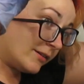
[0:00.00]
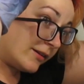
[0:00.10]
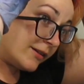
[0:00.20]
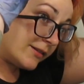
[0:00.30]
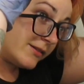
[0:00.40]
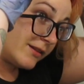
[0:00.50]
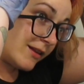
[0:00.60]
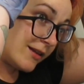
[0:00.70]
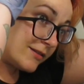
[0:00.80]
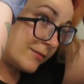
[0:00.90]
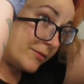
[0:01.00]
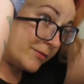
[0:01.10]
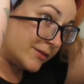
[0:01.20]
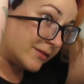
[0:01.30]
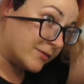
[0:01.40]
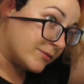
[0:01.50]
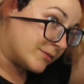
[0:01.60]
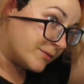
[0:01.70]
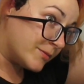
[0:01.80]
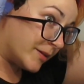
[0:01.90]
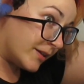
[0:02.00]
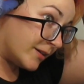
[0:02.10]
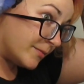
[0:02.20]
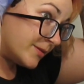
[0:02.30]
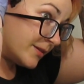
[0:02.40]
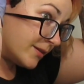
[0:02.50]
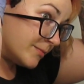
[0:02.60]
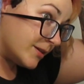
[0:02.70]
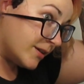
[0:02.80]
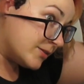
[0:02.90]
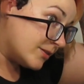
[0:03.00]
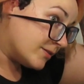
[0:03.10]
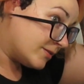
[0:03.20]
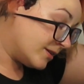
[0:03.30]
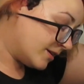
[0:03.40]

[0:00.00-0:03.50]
That's the last time I was there, was when I was picking up Salem's ashes.